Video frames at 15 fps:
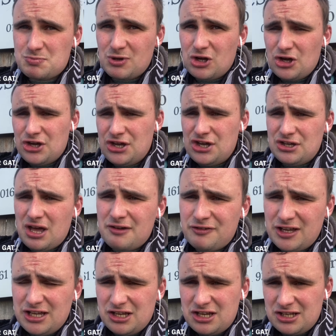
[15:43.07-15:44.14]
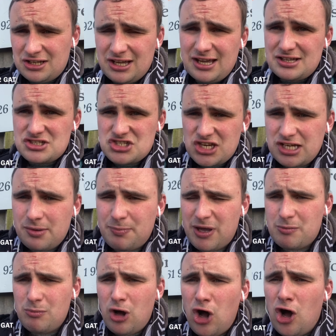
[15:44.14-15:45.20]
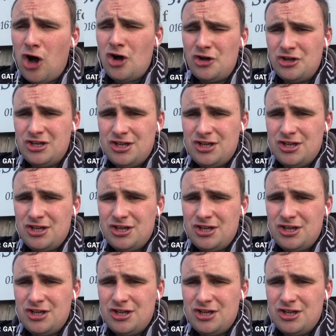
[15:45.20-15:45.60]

But uh, I think you can see a bit more